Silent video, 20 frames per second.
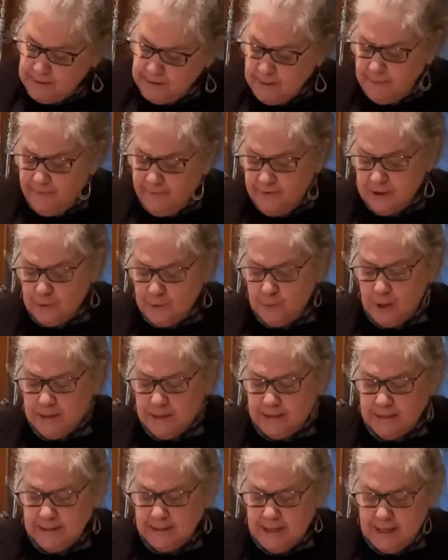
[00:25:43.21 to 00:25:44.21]
Some of it's
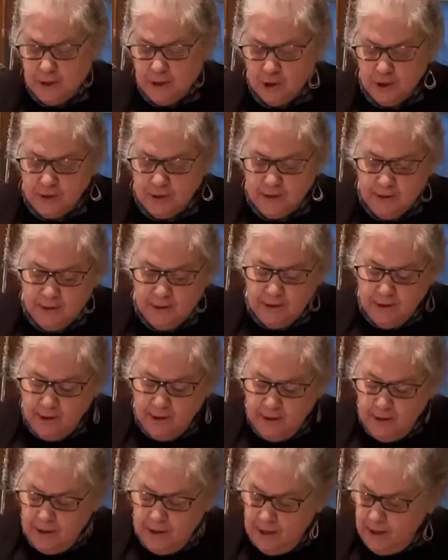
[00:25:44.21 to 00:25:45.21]
presentation.
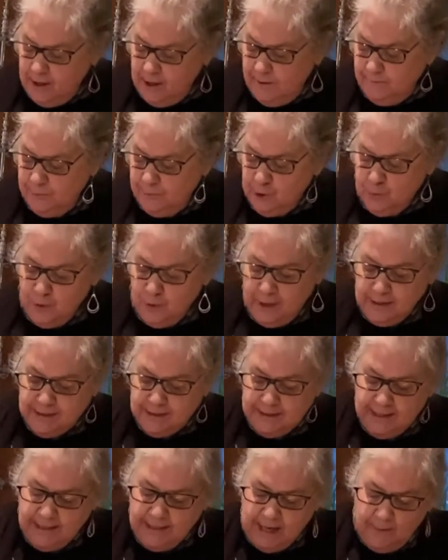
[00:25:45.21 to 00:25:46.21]
You want to
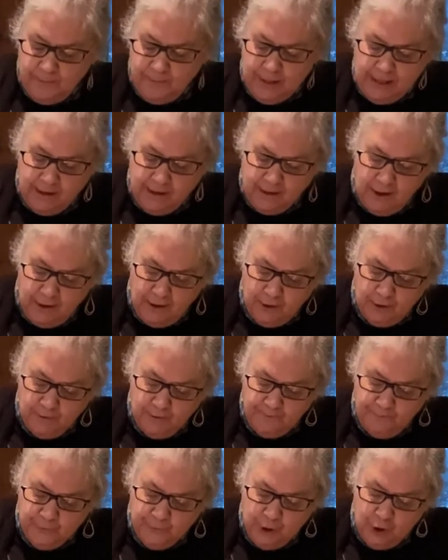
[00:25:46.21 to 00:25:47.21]
see that pink
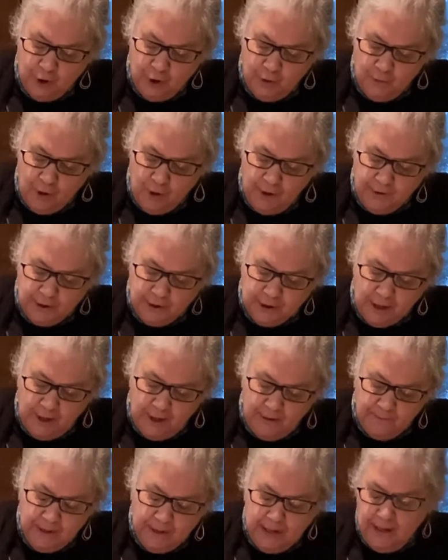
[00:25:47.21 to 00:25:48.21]
color, you know, on the
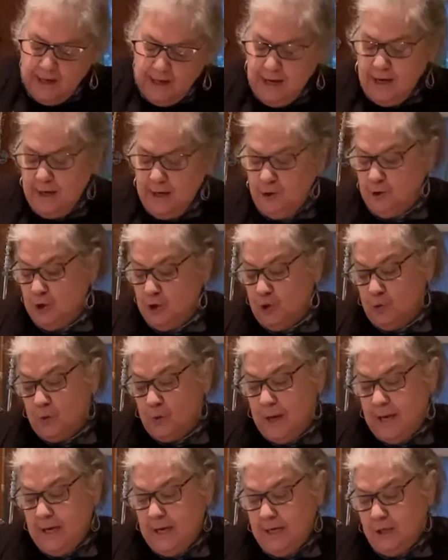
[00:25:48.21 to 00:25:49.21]
top. You could
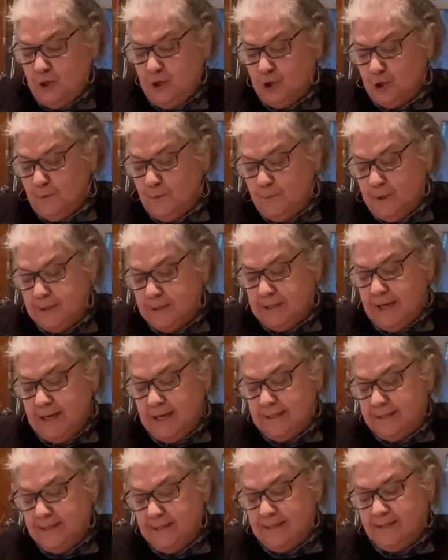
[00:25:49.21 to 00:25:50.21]
arrange the
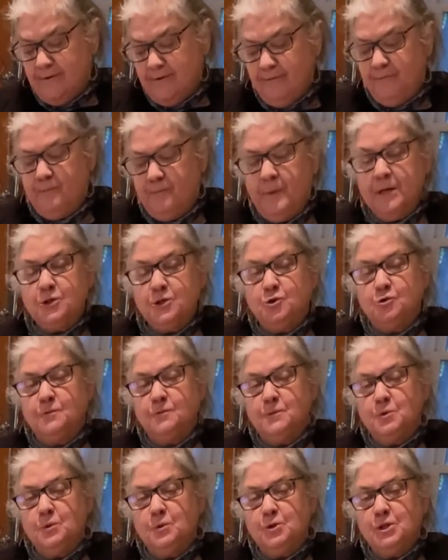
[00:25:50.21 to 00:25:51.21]
slices of
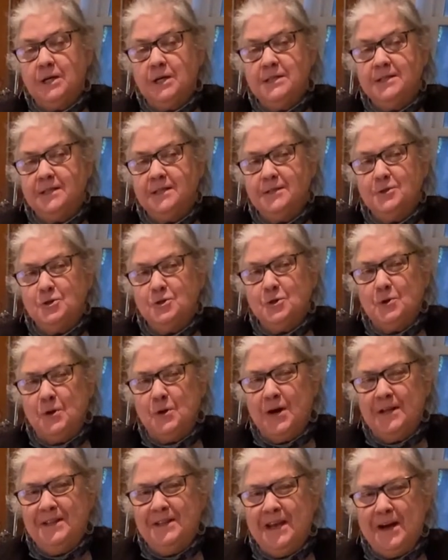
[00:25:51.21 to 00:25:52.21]
mushrooms, which I didn't do
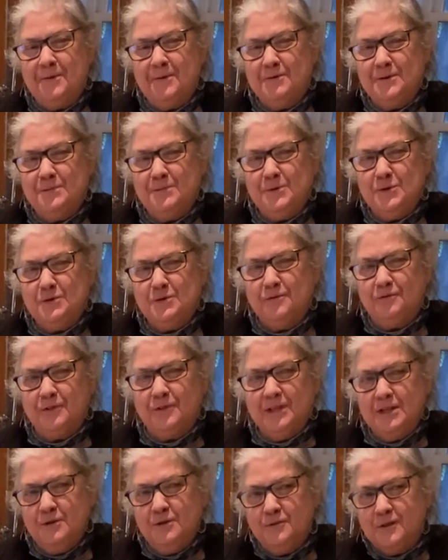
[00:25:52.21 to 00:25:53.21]
on that one
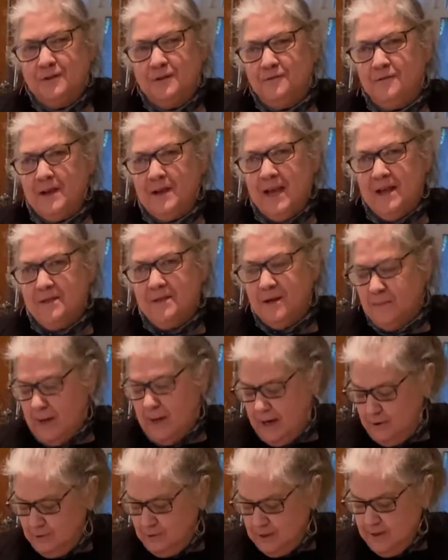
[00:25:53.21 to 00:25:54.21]
beautifully. You can fan them
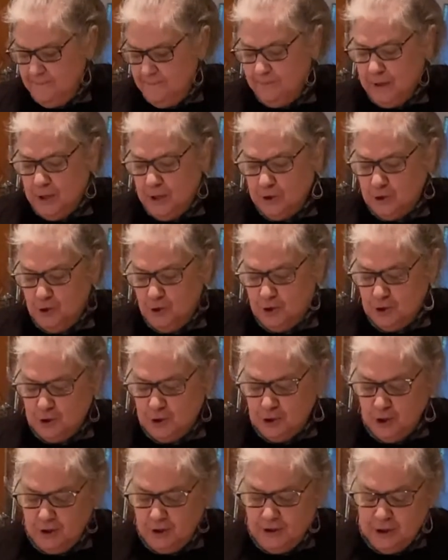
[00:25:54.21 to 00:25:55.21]
out, so you can
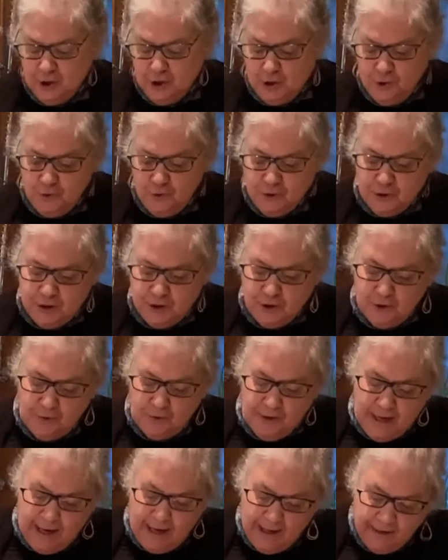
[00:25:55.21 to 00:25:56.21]
certainly choose to do
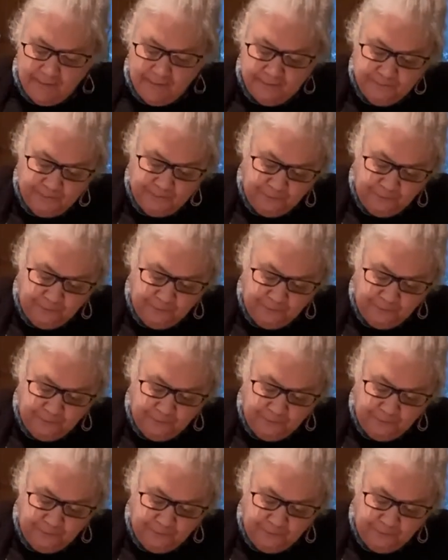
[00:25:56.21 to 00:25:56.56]
that.